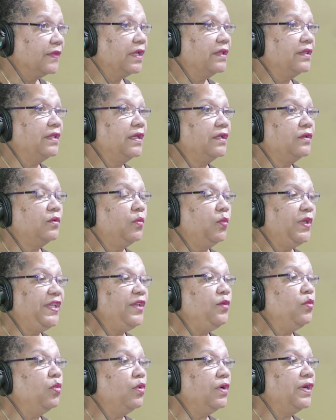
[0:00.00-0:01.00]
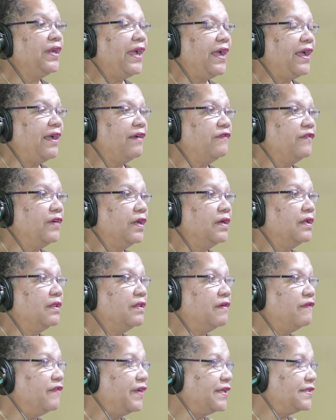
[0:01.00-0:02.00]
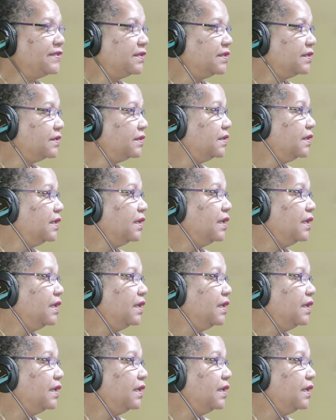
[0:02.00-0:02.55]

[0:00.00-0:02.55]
that we would have another vessel